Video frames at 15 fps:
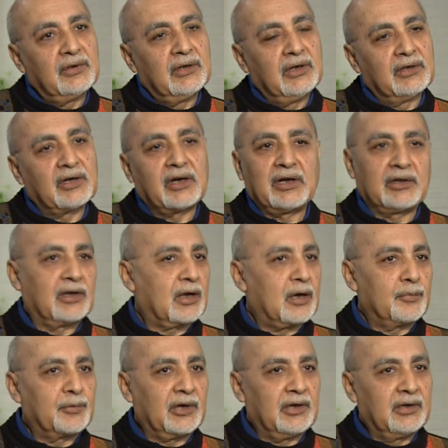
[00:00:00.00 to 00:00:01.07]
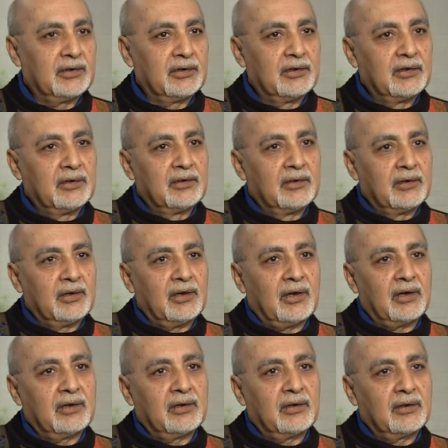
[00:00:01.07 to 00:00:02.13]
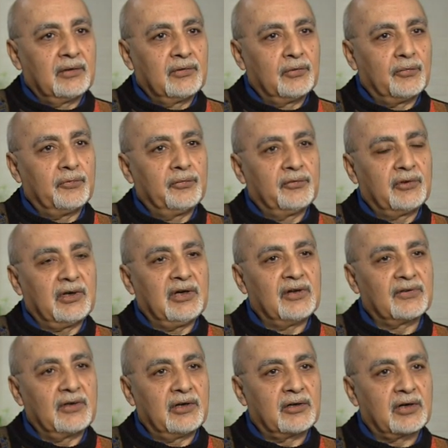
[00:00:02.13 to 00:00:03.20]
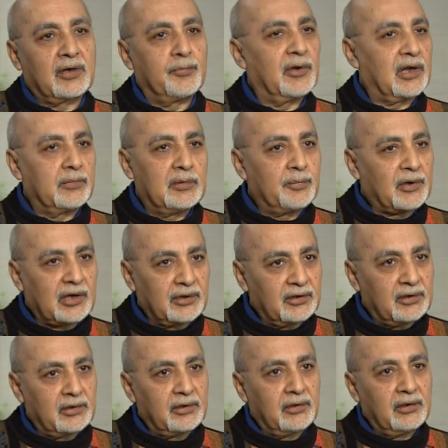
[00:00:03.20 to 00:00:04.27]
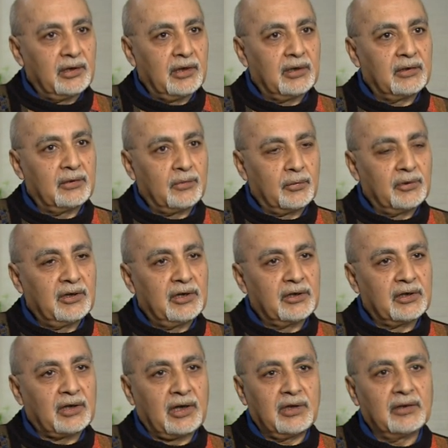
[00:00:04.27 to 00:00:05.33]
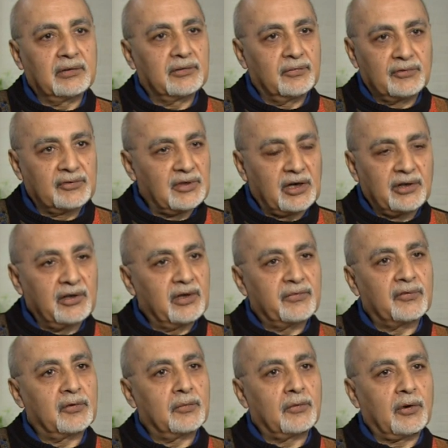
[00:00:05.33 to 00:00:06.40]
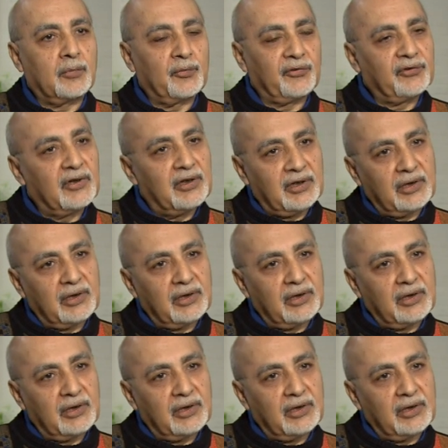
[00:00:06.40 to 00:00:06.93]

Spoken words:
running the company. And 2-3 years later, I became a partner and owned it, and I stayed there for almost 30